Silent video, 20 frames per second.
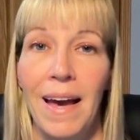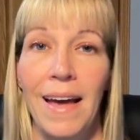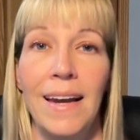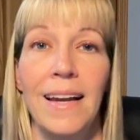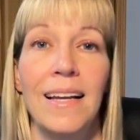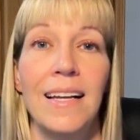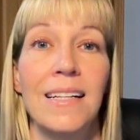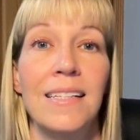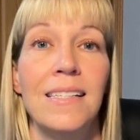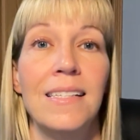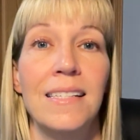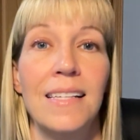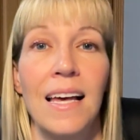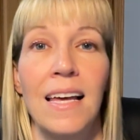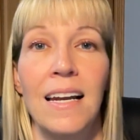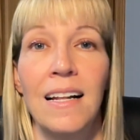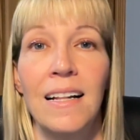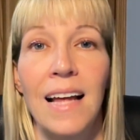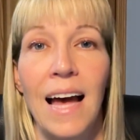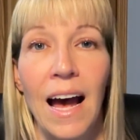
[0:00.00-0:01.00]
and it can
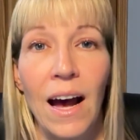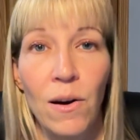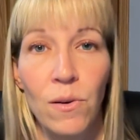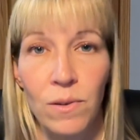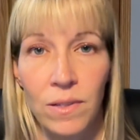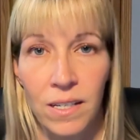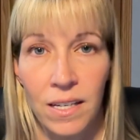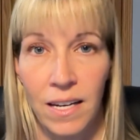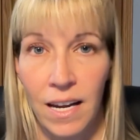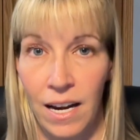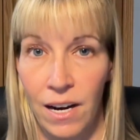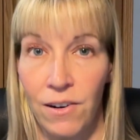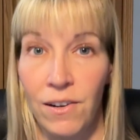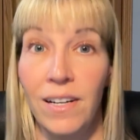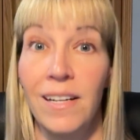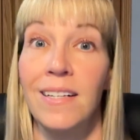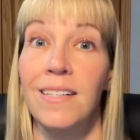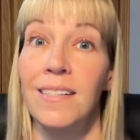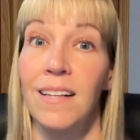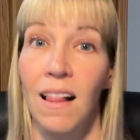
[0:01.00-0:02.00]
settle out in
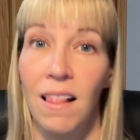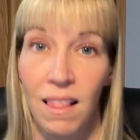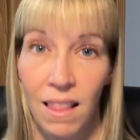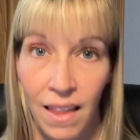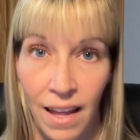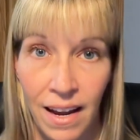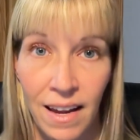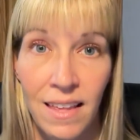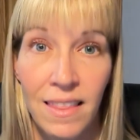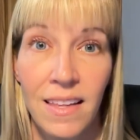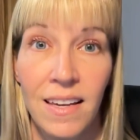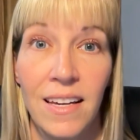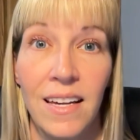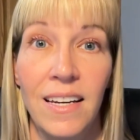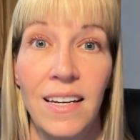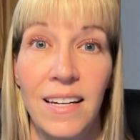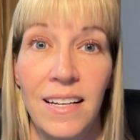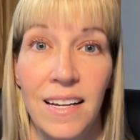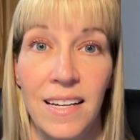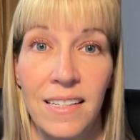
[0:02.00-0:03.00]
areas like the
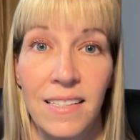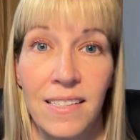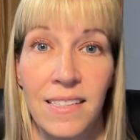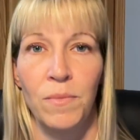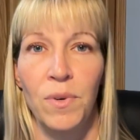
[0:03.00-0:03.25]
kidneys.